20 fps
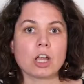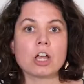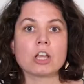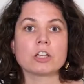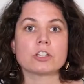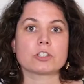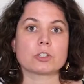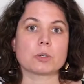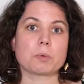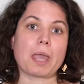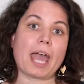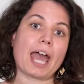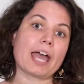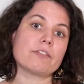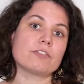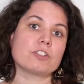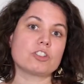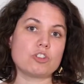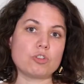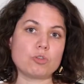So we
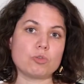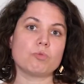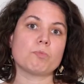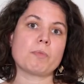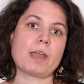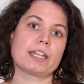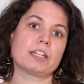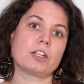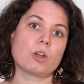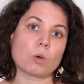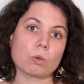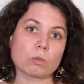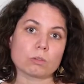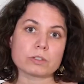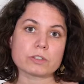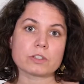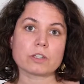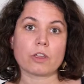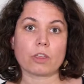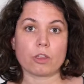have 2 main
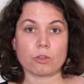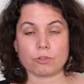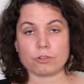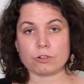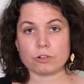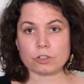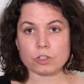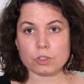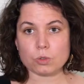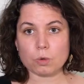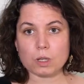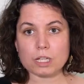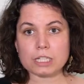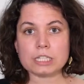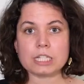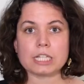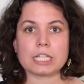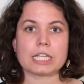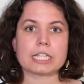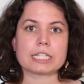goals. The first
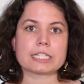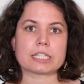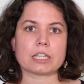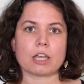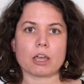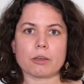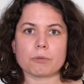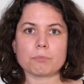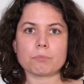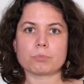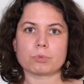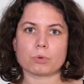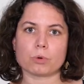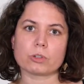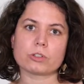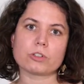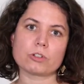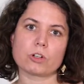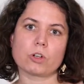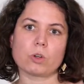one is a
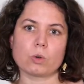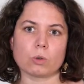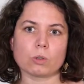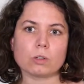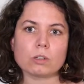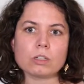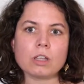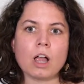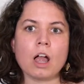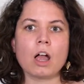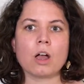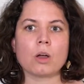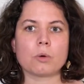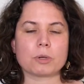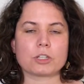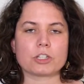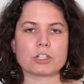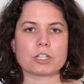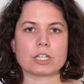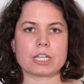broader goal,
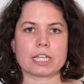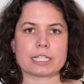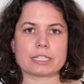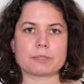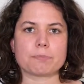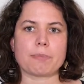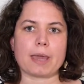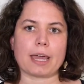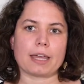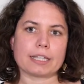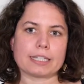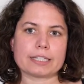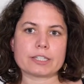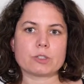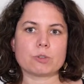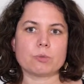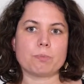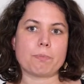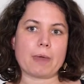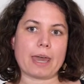which is it's
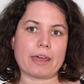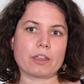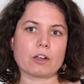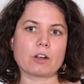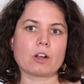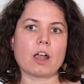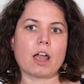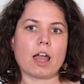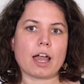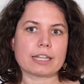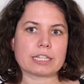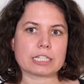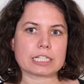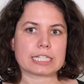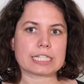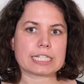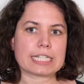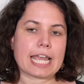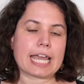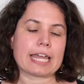to better
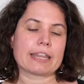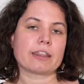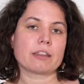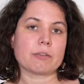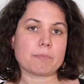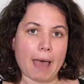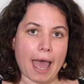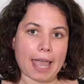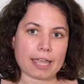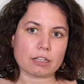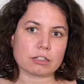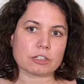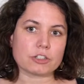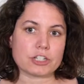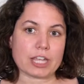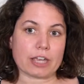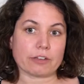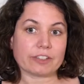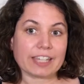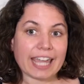understand the
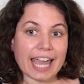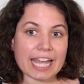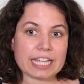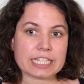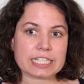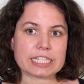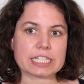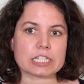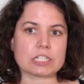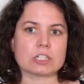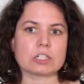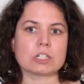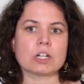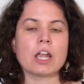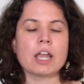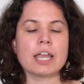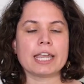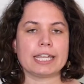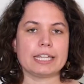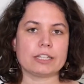biology of cancer
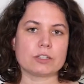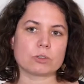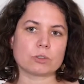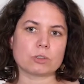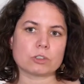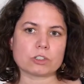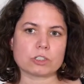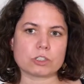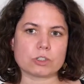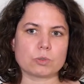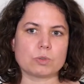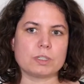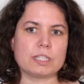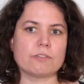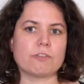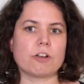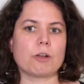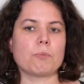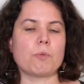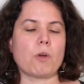in order to
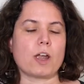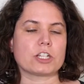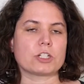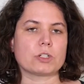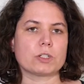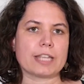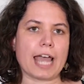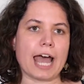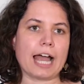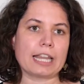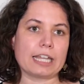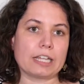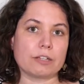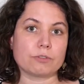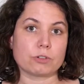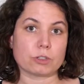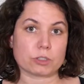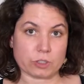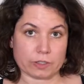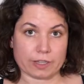develop rationale
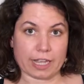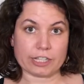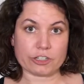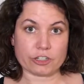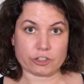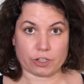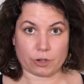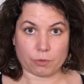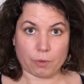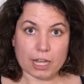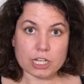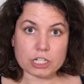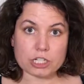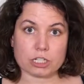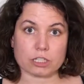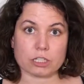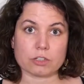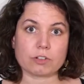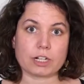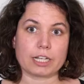for the next
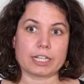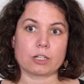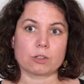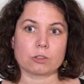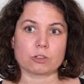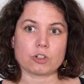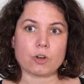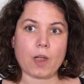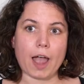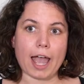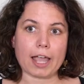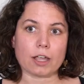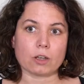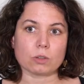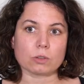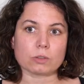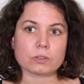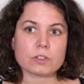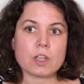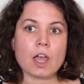generation of clinical
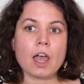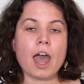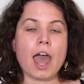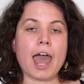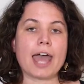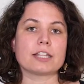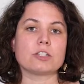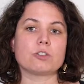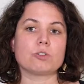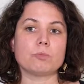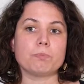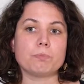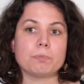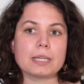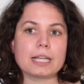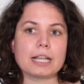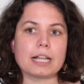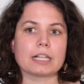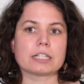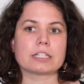trials and to
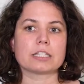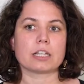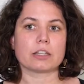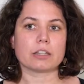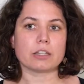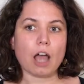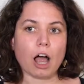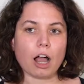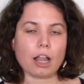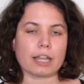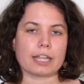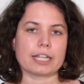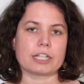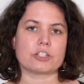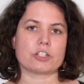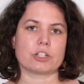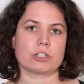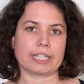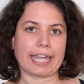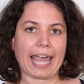build
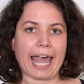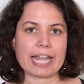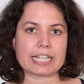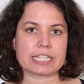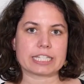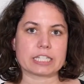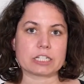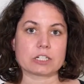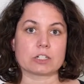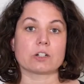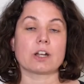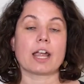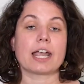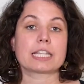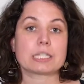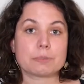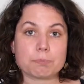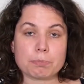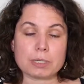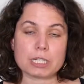knowledge on cancer,
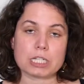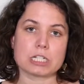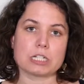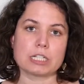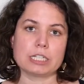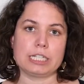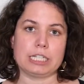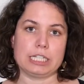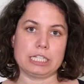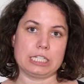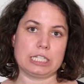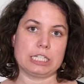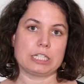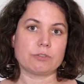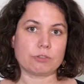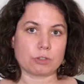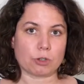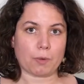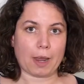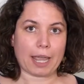especially needed
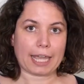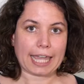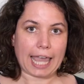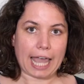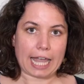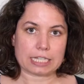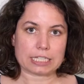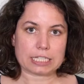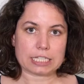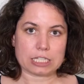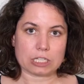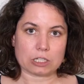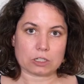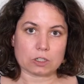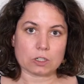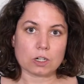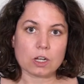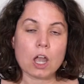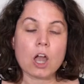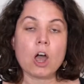for rare
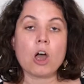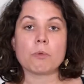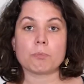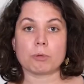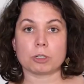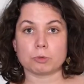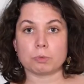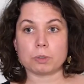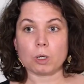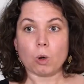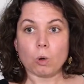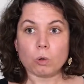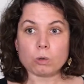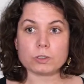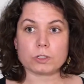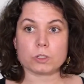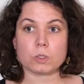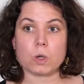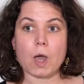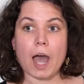cancer. But we
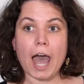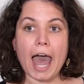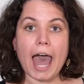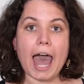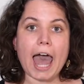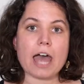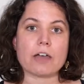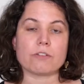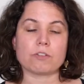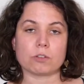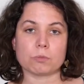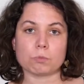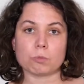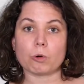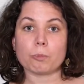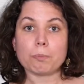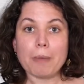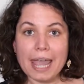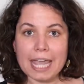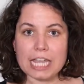also have a
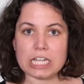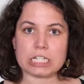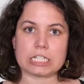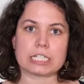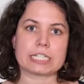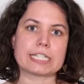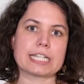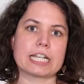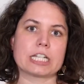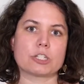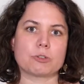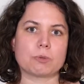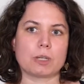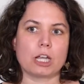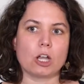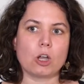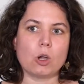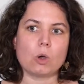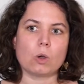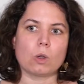more
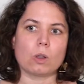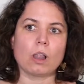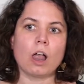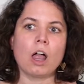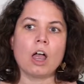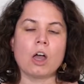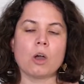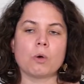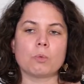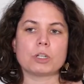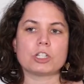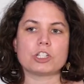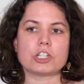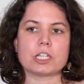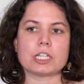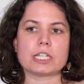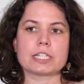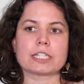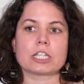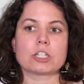patient-centric goal, which
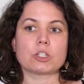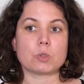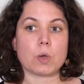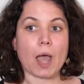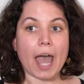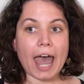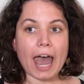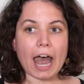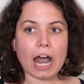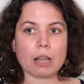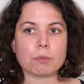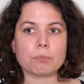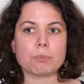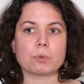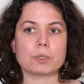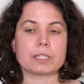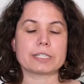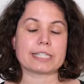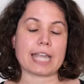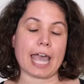is to help
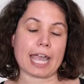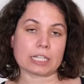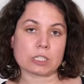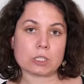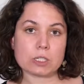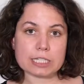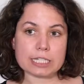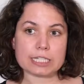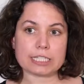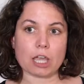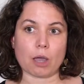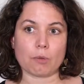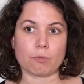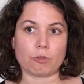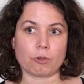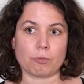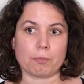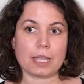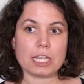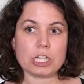with diagnosis
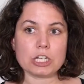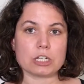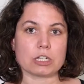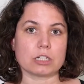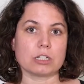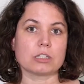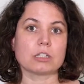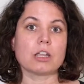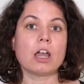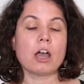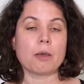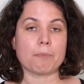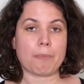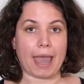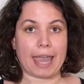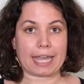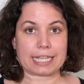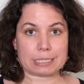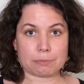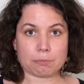confirmation by
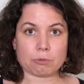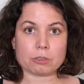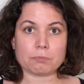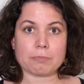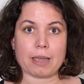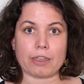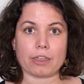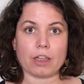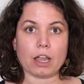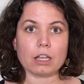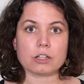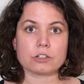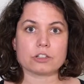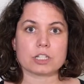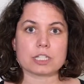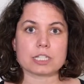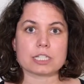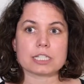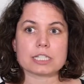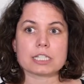expert
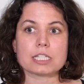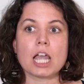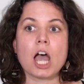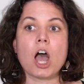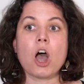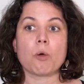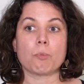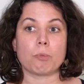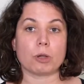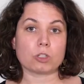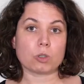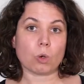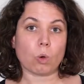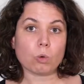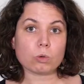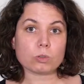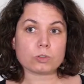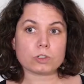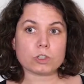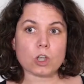pathologists, but
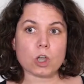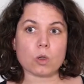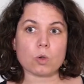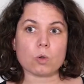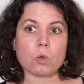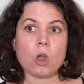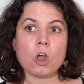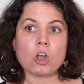also